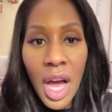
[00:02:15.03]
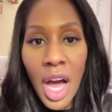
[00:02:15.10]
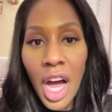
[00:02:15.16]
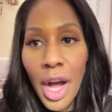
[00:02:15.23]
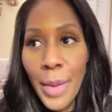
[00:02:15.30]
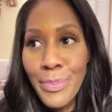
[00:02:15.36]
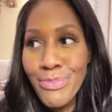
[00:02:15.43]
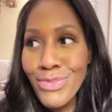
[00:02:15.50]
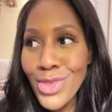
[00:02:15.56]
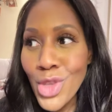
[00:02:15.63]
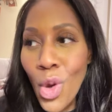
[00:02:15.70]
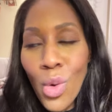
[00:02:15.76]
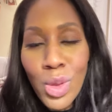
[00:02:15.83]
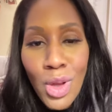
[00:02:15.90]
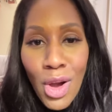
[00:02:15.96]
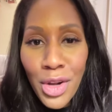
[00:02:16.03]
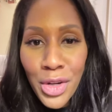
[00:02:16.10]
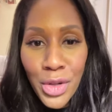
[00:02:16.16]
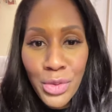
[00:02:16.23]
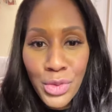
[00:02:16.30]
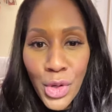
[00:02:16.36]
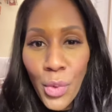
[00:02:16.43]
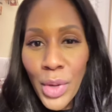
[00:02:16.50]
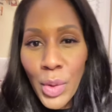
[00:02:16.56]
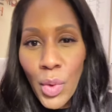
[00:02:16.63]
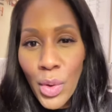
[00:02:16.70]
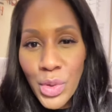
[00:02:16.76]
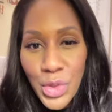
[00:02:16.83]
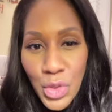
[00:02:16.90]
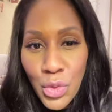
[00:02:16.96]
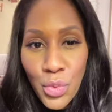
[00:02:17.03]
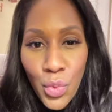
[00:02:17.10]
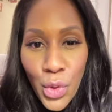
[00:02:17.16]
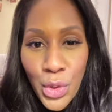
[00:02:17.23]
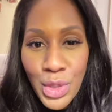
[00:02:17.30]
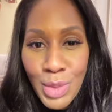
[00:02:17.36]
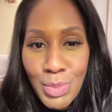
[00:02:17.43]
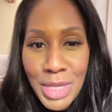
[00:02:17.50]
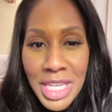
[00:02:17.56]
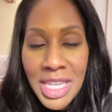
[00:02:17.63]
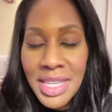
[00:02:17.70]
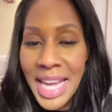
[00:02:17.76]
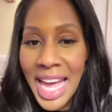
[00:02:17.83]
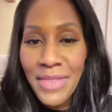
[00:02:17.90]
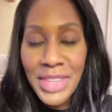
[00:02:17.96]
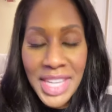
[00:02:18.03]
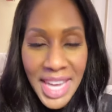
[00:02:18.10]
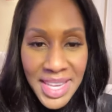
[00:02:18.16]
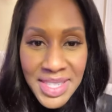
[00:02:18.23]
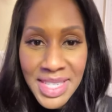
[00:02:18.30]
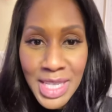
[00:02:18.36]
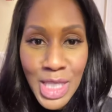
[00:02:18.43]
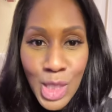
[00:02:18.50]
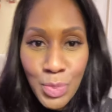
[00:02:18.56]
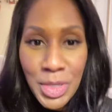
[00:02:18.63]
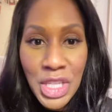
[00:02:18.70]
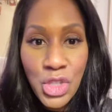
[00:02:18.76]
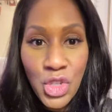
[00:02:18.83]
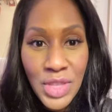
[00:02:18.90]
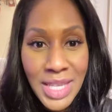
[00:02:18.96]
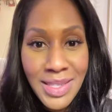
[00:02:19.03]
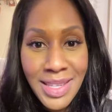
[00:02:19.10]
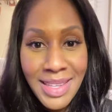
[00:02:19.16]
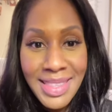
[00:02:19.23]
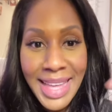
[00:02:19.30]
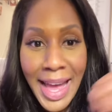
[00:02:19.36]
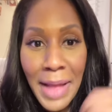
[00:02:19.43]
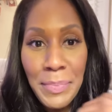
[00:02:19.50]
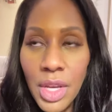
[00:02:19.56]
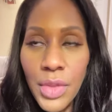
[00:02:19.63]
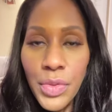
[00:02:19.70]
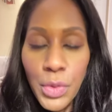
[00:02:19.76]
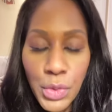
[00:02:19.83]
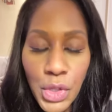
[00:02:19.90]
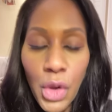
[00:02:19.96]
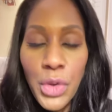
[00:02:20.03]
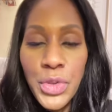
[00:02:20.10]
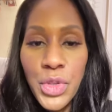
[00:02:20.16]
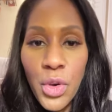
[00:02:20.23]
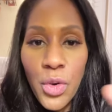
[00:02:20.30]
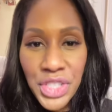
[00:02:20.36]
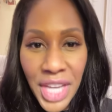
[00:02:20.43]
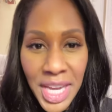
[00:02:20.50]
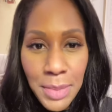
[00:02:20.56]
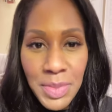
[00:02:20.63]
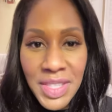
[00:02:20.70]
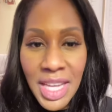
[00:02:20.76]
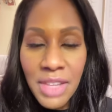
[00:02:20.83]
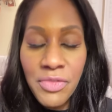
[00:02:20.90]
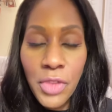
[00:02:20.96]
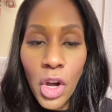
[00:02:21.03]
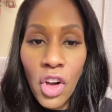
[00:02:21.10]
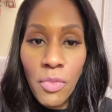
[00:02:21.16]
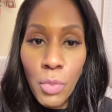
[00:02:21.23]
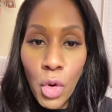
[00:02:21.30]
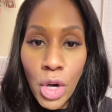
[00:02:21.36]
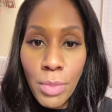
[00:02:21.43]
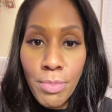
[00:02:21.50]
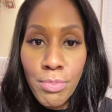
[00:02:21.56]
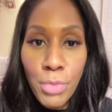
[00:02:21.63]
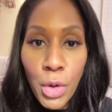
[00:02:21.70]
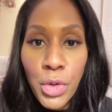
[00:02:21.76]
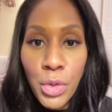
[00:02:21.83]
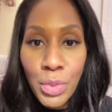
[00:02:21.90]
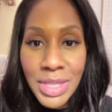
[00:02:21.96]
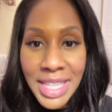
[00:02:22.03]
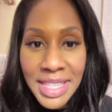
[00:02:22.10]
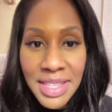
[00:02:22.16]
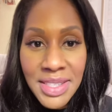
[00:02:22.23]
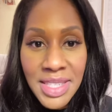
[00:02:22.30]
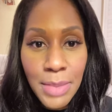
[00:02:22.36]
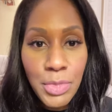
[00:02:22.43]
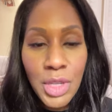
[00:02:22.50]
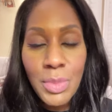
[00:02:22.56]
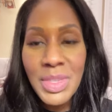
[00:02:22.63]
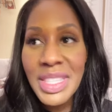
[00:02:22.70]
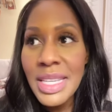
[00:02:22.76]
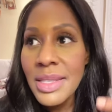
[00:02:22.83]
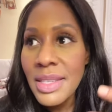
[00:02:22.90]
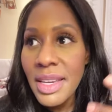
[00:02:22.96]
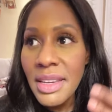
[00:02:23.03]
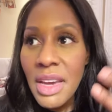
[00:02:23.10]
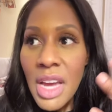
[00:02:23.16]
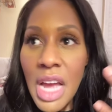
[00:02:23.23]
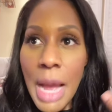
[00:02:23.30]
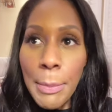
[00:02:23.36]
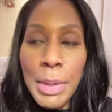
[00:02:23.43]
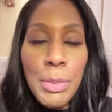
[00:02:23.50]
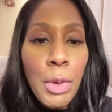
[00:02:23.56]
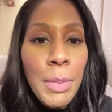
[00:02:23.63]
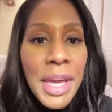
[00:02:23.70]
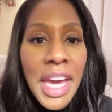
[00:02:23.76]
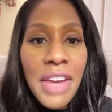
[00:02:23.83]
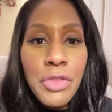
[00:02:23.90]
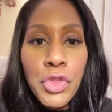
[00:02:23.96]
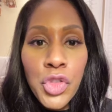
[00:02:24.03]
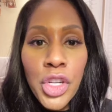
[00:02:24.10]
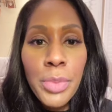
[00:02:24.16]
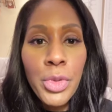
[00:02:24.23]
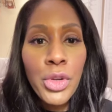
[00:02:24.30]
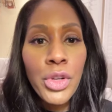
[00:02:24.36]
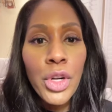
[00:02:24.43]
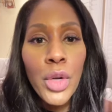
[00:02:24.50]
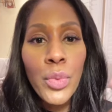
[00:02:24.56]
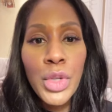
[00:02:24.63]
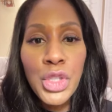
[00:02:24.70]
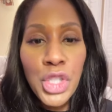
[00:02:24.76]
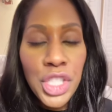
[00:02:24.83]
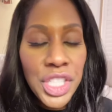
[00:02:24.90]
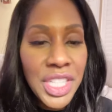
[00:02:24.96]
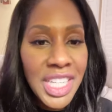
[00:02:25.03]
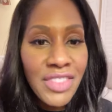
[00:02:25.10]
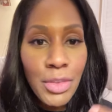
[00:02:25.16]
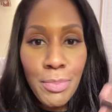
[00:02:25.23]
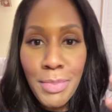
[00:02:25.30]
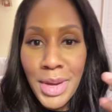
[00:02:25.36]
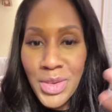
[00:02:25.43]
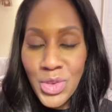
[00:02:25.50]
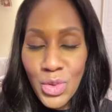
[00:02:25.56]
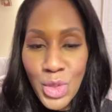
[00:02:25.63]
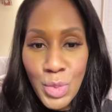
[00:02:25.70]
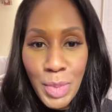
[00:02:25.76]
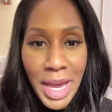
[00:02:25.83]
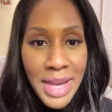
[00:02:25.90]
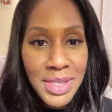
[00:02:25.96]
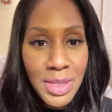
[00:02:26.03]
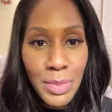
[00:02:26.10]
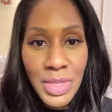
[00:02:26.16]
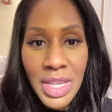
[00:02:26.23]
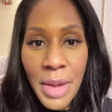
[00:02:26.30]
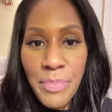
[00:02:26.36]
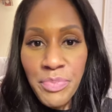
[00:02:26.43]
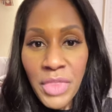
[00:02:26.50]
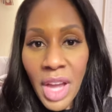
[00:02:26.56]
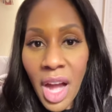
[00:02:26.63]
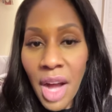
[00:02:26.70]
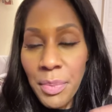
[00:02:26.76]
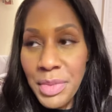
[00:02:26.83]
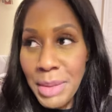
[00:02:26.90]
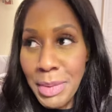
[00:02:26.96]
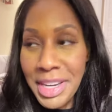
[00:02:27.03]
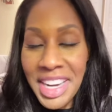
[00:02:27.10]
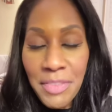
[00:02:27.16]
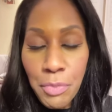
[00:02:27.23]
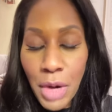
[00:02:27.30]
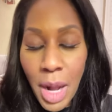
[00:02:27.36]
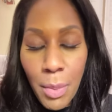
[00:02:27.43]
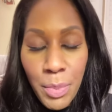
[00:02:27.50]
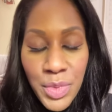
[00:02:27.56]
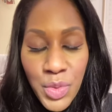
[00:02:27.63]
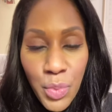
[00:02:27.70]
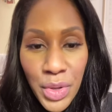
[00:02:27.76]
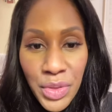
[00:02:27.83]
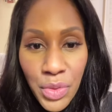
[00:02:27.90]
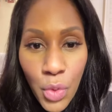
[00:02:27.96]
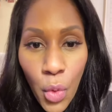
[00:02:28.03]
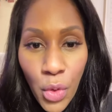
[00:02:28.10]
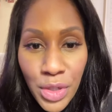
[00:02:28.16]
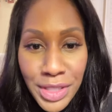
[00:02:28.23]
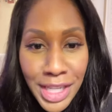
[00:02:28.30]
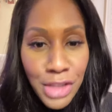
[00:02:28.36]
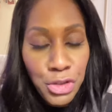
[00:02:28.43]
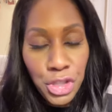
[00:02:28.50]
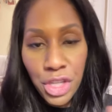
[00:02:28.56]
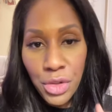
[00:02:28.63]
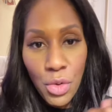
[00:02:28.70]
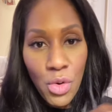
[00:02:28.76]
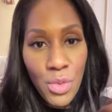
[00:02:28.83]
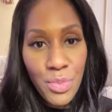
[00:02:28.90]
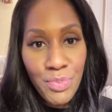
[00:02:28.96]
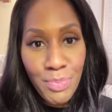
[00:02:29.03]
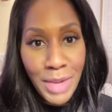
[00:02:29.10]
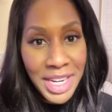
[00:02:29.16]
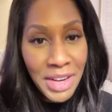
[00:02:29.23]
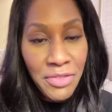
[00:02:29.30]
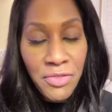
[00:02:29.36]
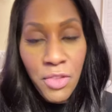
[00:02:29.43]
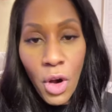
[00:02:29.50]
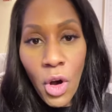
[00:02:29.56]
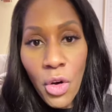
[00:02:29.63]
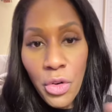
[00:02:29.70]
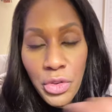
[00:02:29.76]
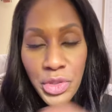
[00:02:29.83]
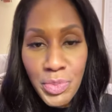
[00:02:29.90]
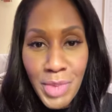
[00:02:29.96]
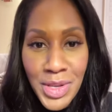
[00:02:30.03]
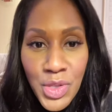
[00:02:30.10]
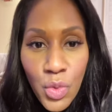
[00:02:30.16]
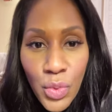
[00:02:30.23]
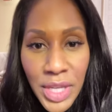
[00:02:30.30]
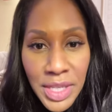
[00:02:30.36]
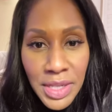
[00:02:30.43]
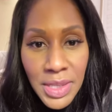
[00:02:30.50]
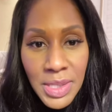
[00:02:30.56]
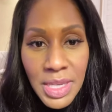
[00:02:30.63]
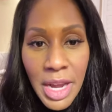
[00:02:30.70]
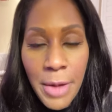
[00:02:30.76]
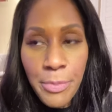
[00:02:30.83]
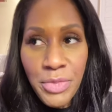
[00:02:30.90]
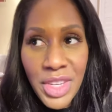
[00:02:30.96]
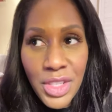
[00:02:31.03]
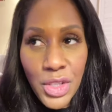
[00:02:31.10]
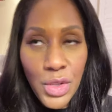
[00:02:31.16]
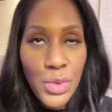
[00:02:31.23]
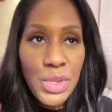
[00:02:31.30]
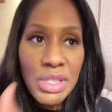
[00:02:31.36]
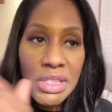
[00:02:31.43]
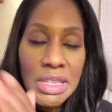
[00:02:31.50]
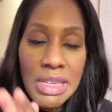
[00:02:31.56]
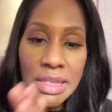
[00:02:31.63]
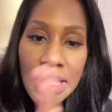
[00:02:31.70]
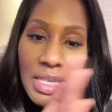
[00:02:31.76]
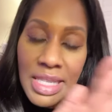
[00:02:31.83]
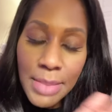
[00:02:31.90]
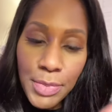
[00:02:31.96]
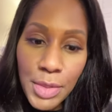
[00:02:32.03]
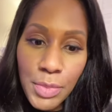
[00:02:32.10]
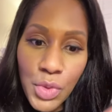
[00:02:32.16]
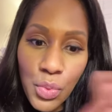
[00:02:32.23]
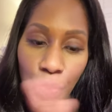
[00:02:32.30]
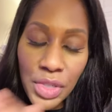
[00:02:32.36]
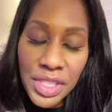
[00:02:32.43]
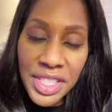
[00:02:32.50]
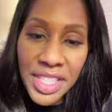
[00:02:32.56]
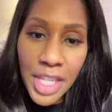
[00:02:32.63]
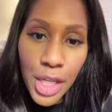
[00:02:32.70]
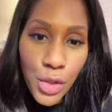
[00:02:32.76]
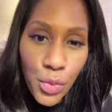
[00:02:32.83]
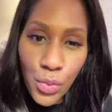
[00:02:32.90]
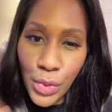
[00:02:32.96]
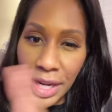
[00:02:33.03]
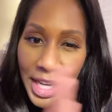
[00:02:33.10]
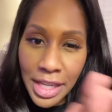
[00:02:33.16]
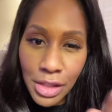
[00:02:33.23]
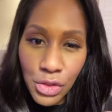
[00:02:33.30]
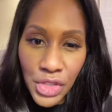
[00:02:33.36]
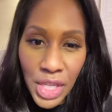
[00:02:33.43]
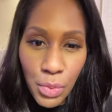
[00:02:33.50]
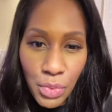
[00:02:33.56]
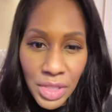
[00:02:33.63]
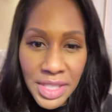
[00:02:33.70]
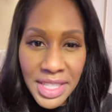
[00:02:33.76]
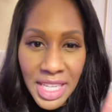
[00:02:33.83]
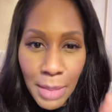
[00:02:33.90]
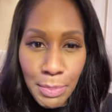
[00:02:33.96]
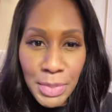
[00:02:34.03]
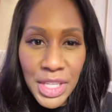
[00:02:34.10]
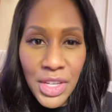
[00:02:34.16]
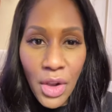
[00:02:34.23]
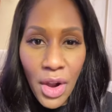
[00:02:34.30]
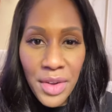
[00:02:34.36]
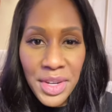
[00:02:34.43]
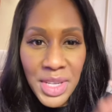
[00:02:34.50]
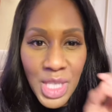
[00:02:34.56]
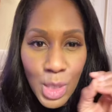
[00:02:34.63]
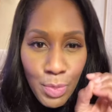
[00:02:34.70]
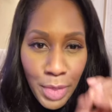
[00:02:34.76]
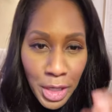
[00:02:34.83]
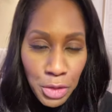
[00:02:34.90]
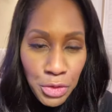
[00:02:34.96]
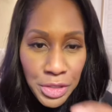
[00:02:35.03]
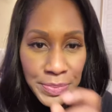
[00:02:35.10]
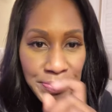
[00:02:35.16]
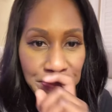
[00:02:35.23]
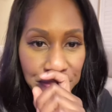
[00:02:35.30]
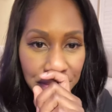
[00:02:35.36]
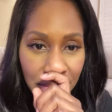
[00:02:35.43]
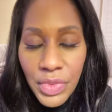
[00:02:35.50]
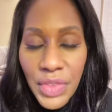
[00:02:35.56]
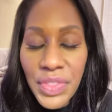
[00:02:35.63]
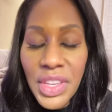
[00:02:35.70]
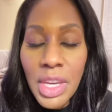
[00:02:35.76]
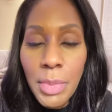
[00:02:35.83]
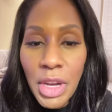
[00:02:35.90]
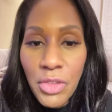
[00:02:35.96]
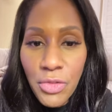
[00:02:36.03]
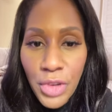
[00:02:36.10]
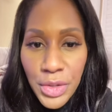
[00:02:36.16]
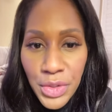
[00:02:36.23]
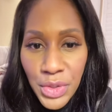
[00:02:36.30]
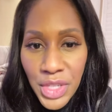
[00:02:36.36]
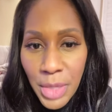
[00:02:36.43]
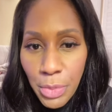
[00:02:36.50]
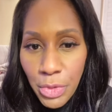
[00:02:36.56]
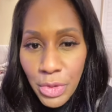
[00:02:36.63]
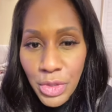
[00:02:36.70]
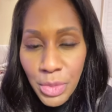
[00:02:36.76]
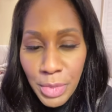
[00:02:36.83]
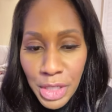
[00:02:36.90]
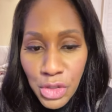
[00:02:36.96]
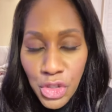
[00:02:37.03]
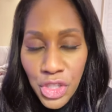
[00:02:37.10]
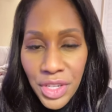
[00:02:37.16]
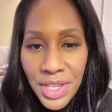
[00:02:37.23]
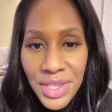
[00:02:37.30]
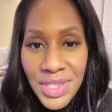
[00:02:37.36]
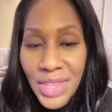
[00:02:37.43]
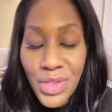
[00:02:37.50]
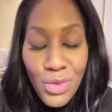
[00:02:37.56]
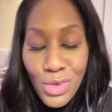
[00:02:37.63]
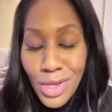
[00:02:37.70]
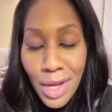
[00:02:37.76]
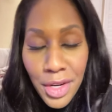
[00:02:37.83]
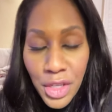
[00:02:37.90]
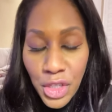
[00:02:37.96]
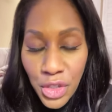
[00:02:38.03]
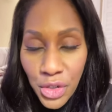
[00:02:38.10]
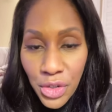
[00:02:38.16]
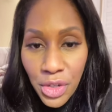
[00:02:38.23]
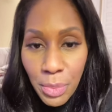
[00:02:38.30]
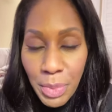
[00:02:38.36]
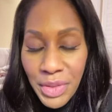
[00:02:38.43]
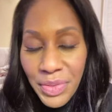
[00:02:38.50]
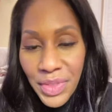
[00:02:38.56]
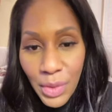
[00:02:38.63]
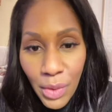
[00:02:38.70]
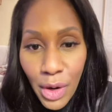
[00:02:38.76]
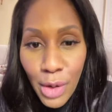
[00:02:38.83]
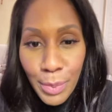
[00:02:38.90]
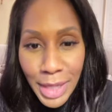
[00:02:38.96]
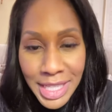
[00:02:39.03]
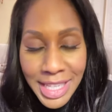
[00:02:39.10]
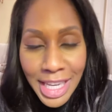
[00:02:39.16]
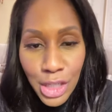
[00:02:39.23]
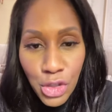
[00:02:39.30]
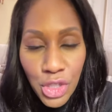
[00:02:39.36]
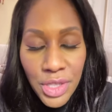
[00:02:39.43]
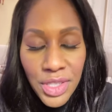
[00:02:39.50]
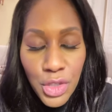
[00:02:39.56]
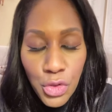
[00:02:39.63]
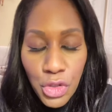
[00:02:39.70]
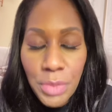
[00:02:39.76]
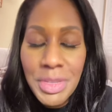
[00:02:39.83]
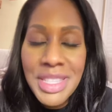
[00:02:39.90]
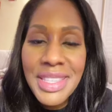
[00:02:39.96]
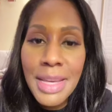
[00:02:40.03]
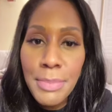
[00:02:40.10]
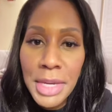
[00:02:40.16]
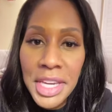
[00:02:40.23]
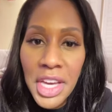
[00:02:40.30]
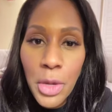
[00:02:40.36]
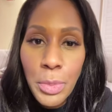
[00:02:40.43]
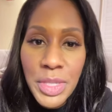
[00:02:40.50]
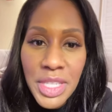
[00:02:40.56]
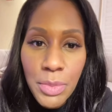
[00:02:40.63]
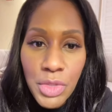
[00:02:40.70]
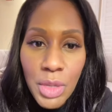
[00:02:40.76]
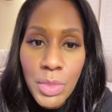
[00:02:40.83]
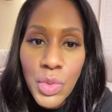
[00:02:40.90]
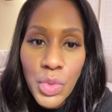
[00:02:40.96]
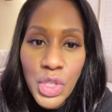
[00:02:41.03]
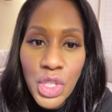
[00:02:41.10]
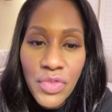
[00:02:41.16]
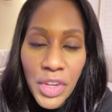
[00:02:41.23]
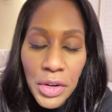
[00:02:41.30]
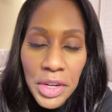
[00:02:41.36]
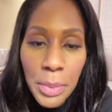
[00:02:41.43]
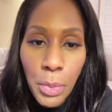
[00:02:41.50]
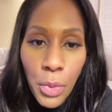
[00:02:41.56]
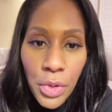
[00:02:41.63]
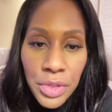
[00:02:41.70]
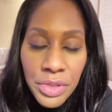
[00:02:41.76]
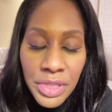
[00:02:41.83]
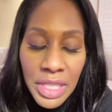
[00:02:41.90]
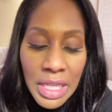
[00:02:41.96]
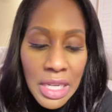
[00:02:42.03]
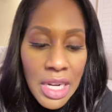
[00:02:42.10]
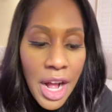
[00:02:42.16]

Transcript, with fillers: No longer knowing what certain words mean, having hesitant speech, things like that. There's also types that involve more motor-related symptoms. Things like people may have tremor or rigidity, even muscle spasms. They might have problems with coordination or might have falls, muscle weakness. So you see the symptoms really can range. They really can be on a spectrum. The thing about frontotemporal dementia is that there's not a cure, but there are medications and treatments that may help symptoms, which is very important.